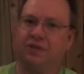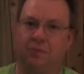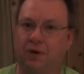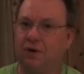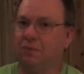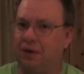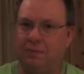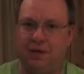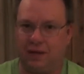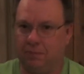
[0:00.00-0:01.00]
tomorrow might
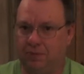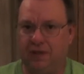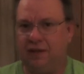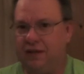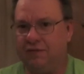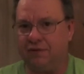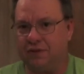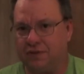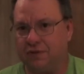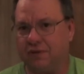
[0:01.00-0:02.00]
be a completely different
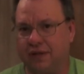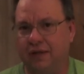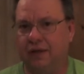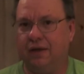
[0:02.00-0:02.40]
story.